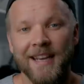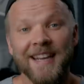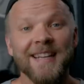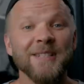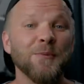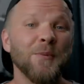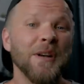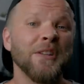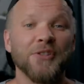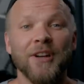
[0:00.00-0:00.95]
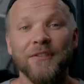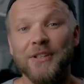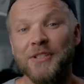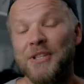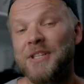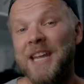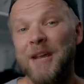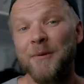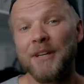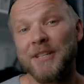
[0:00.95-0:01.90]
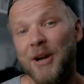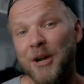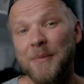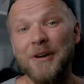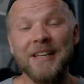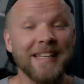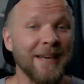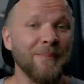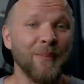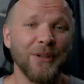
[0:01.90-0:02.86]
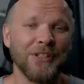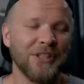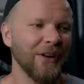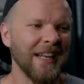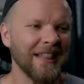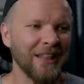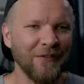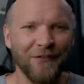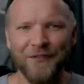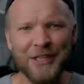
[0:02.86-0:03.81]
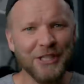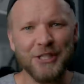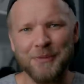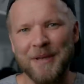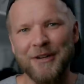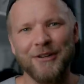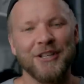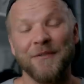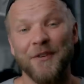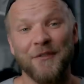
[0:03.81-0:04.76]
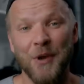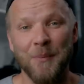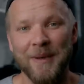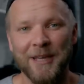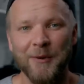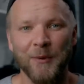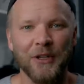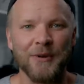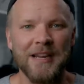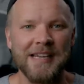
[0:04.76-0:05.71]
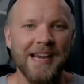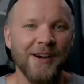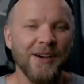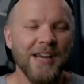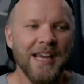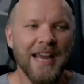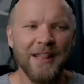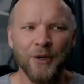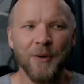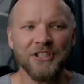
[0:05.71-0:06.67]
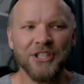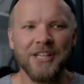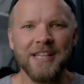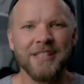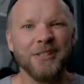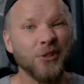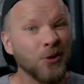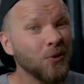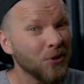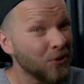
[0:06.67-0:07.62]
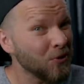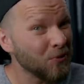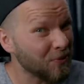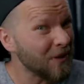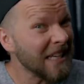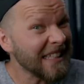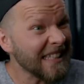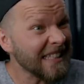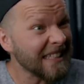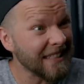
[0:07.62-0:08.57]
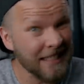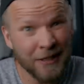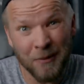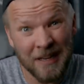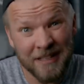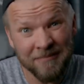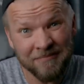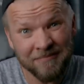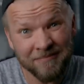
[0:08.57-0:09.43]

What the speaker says: Hey guys, welcome to Travel Feels. Today we're going to talk about gimbals. They're like the fidget spinners of the filmmaking world right now. And the question is, do you really need one?